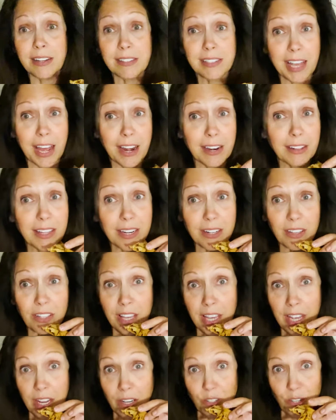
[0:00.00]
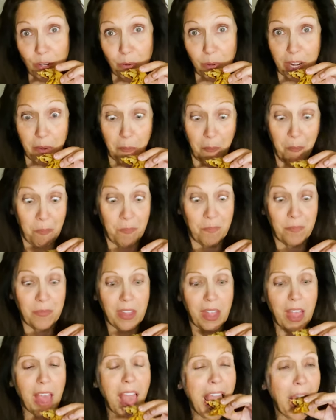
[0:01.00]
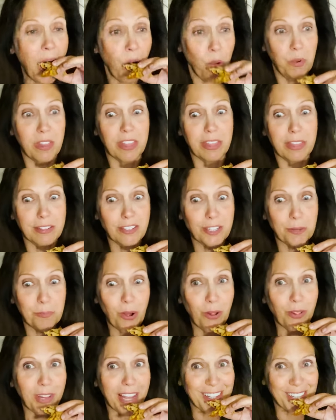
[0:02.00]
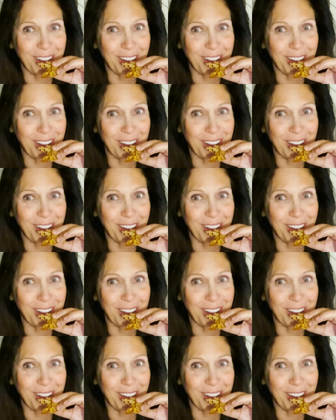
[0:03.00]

it's got a little kick to it with the chipotle